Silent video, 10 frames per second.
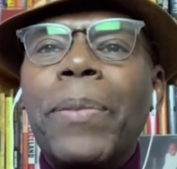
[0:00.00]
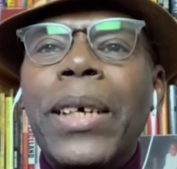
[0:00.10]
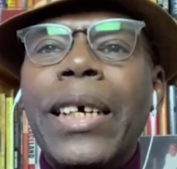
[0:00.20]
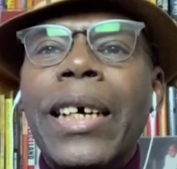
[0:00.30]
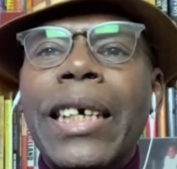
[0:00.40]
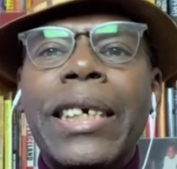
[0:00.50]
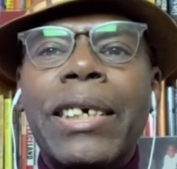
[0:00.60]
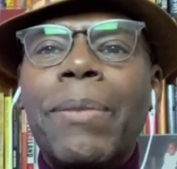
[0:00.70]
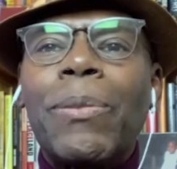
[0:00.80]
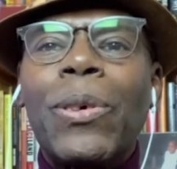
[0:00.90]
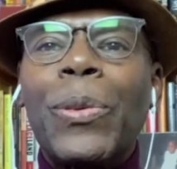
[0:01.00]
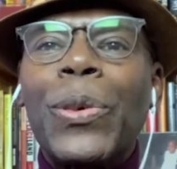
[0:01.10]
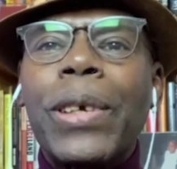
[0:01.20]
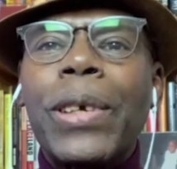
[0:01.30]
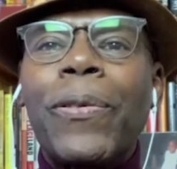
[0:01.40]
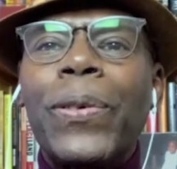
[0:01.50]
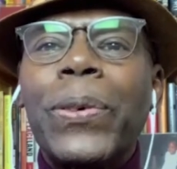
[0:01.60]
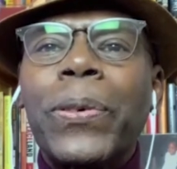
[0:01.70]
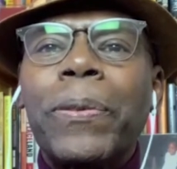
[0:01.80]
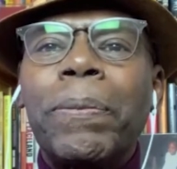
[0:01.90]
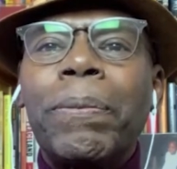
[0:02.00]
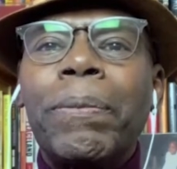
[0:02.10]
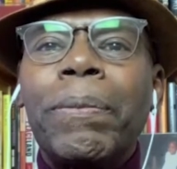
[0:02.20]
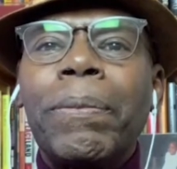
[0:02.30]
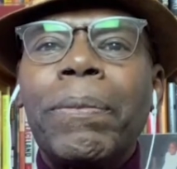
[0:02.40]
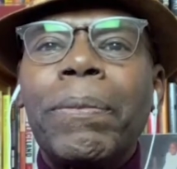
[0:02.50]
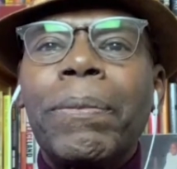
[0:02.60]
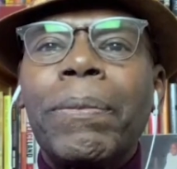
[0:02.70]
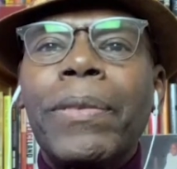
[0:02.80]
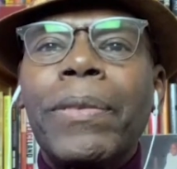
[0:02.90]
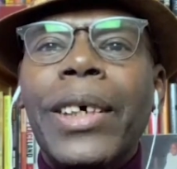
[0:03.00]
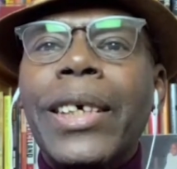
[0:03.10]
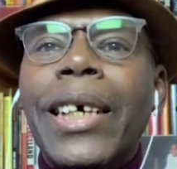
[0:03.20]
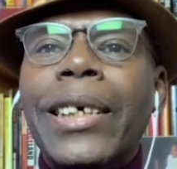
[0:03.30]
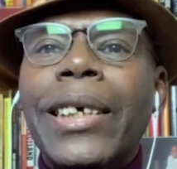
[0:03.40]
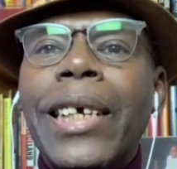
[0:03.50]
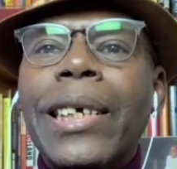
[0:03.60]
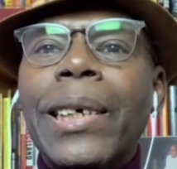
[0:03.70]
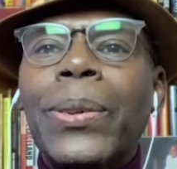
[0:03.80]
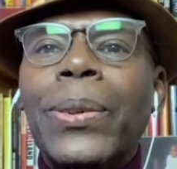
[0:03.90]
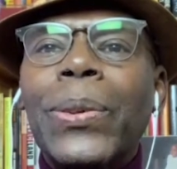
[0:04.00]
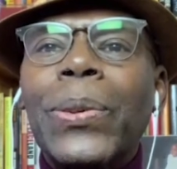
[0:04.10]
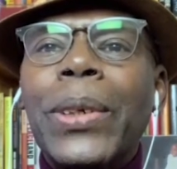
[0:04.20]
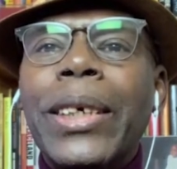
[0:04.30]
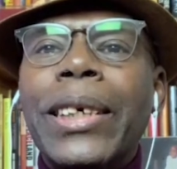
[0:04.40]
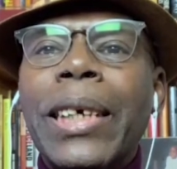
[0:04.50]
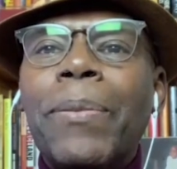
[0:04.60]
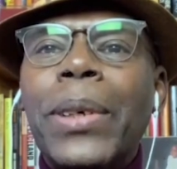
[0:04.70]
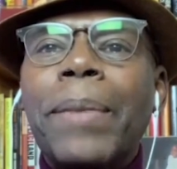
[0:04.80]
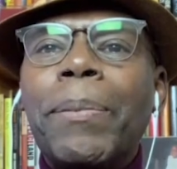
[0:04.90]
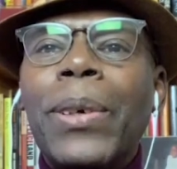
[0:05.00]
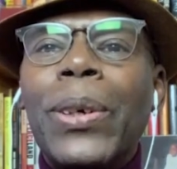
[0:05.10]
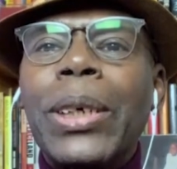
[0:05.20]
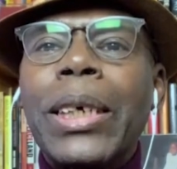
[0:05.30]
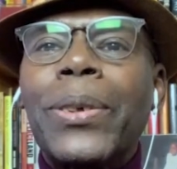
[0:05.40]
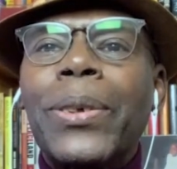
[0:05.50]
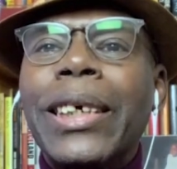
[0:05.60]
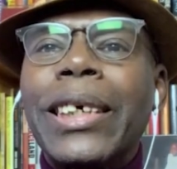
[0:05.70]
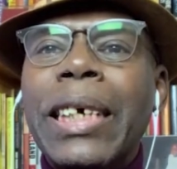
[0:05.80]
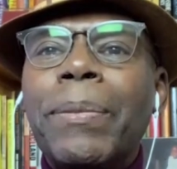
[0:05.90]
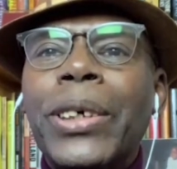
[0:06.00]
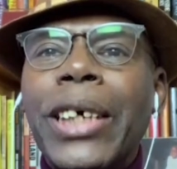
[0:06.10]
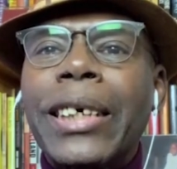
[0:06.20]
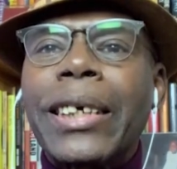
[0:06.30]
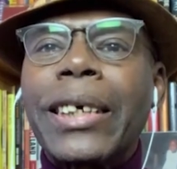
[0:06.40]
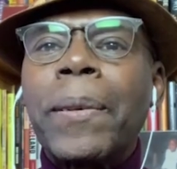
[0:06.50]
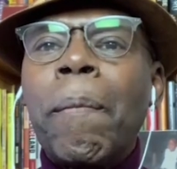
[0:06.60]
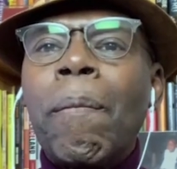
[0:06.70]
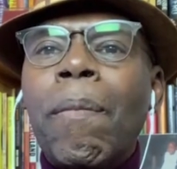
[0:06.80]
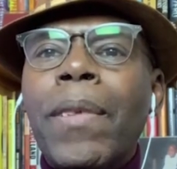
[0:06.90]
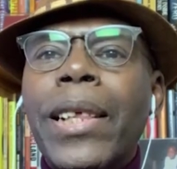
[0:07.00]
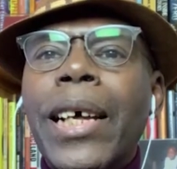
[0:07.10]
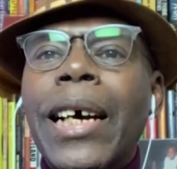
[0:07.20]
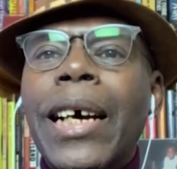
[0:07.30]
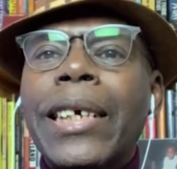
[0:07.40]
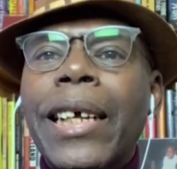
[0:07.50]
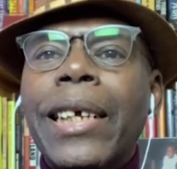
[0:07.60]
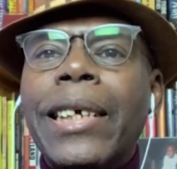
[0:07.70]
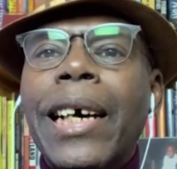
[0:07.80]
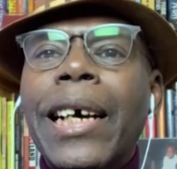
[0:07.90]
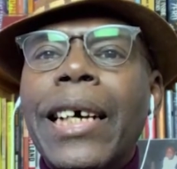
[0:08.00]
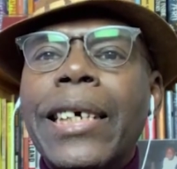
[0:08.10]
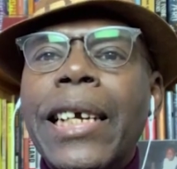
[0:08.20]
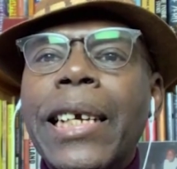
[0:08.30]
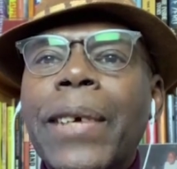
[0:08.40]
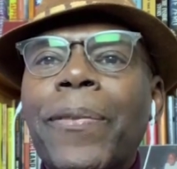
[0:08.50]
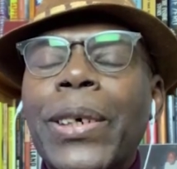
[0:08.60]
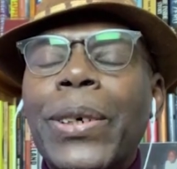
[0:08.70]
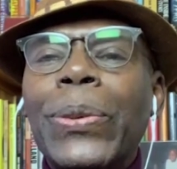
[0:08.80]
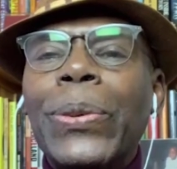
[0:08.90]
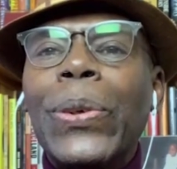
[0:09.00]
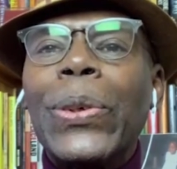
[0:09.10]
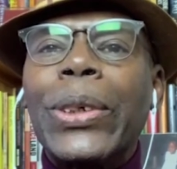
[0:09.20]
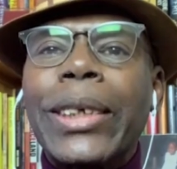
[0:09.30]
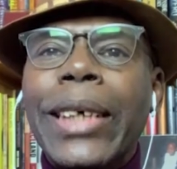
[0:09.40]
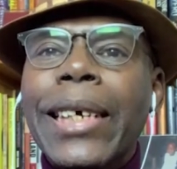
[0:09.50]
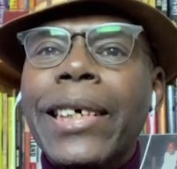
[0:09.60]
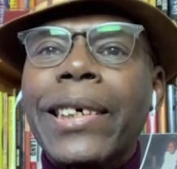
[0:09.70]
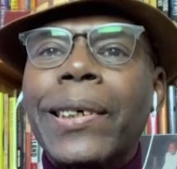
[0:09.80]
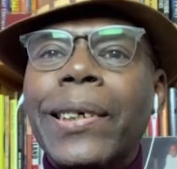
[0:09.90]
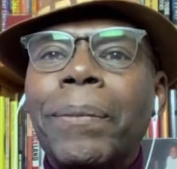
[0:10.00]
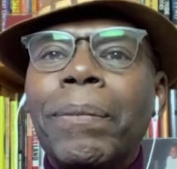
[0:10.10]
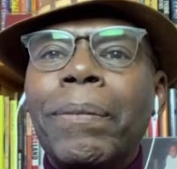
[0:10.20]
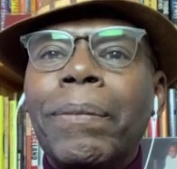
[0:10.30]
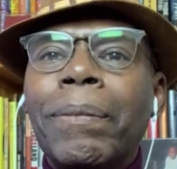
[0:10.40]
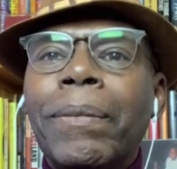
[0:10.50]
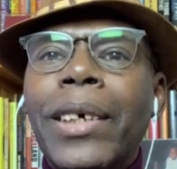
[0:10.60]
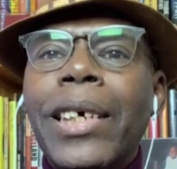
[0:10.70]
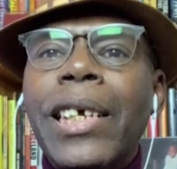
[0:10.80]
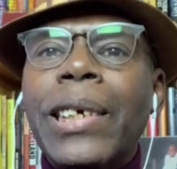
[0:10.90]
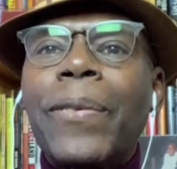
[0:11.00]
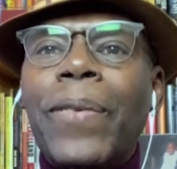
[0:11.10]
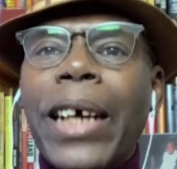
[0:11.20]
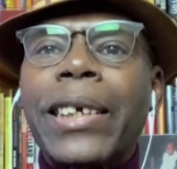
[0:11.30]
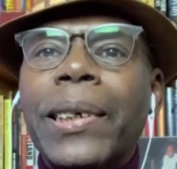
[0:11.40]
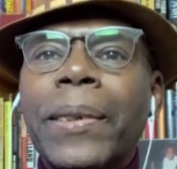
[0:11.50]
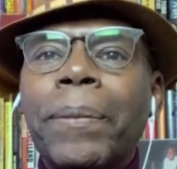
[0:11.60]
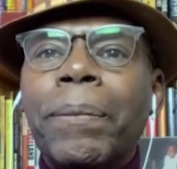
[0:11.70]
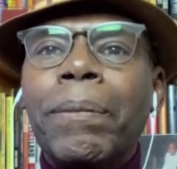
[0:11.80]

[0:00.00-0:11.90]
being handsome or beautiful. It has nothing to do with somebody belonging to the same church that I attend, if I do, on Sundays. It is facts.